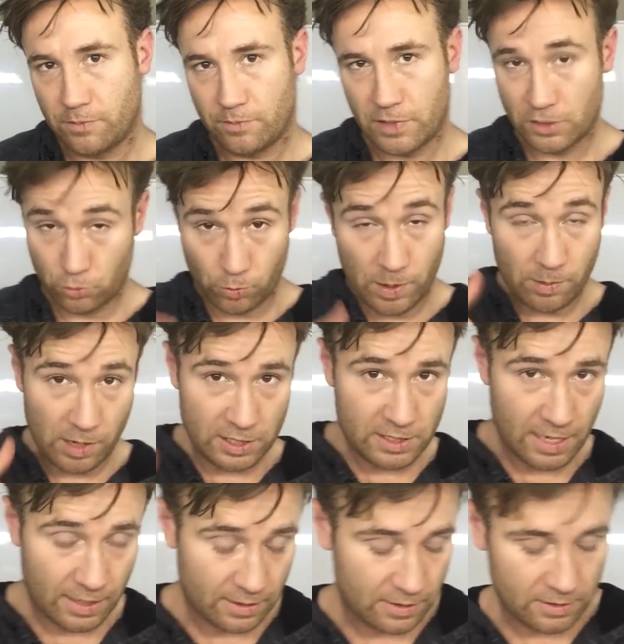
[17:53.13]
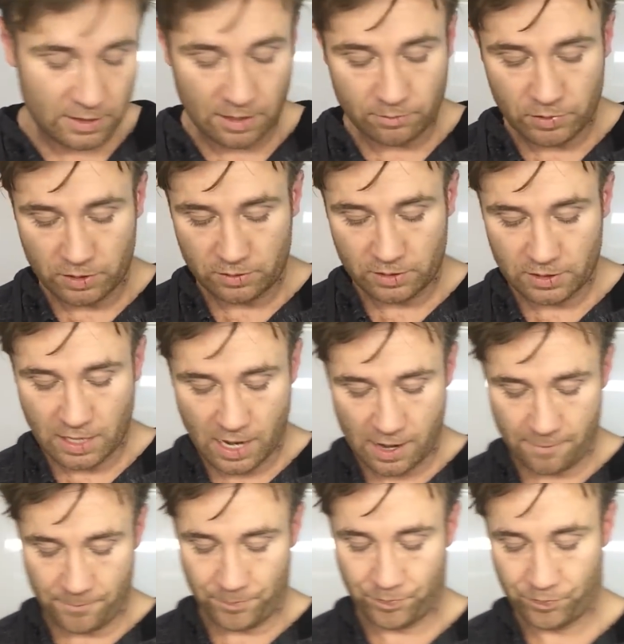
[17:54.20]
This will be my second attempt today.
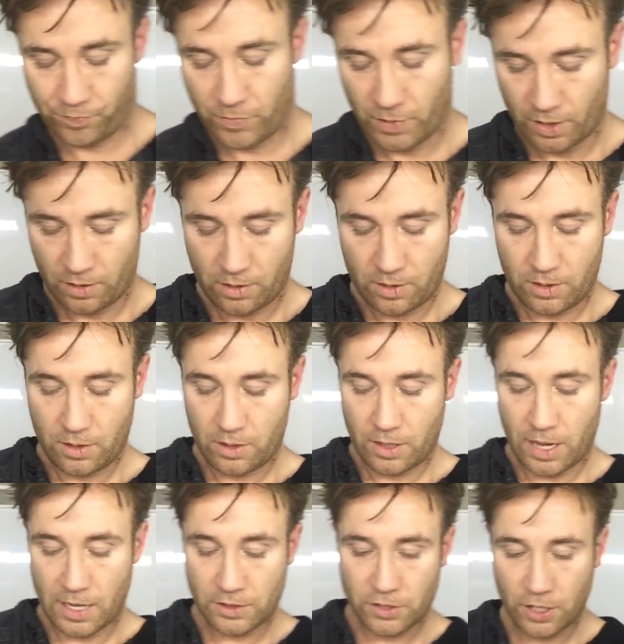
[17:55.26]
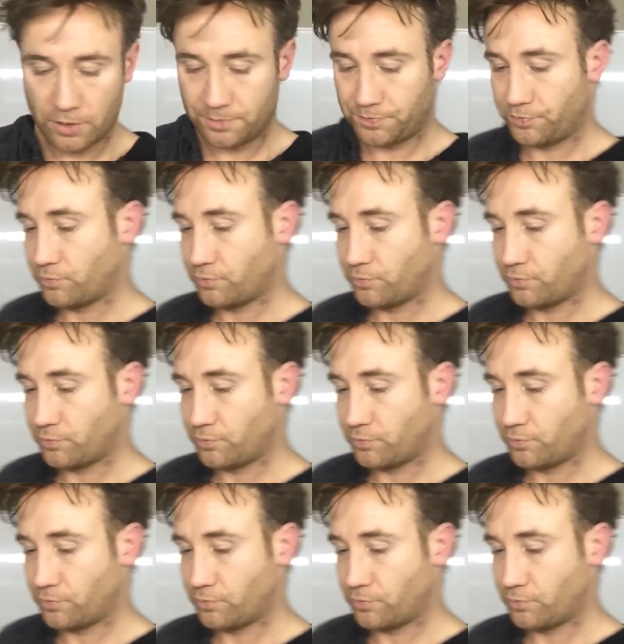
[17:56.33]
Okay, so